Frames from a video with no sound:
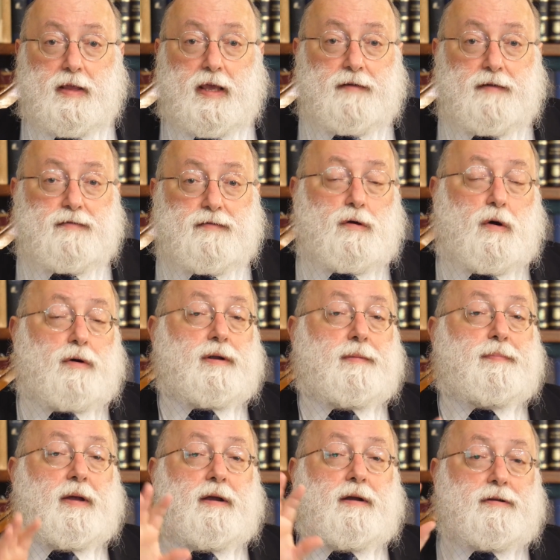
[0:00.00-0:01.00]
Even though it
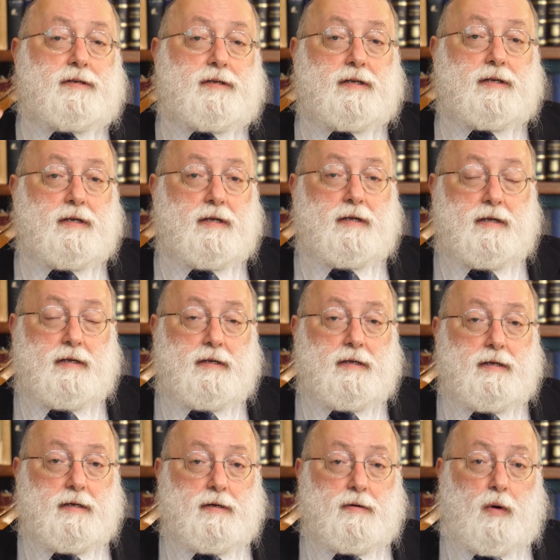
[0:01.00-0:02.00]
appears
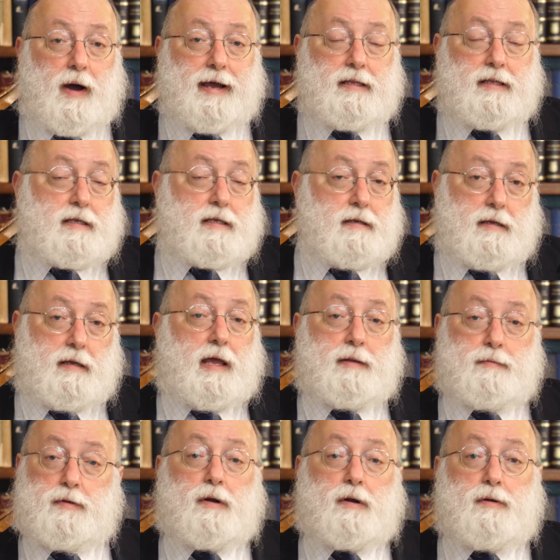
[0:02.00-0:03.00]
white,
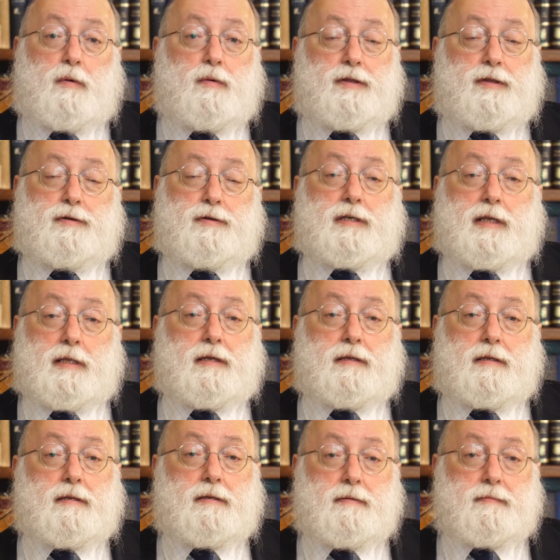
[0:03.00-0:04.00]
and we don't know whether it's a
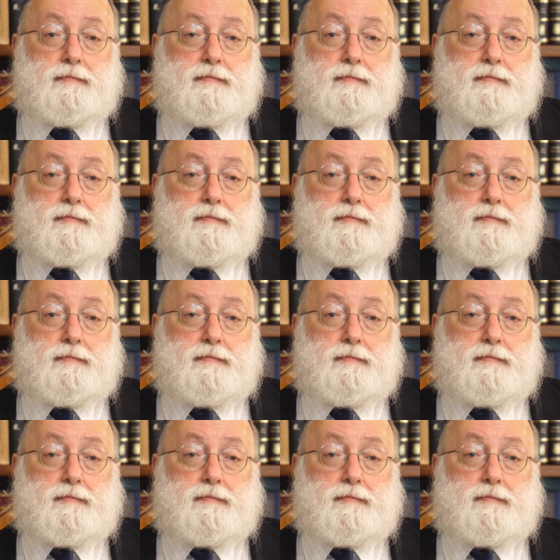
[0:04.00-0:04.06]
lit.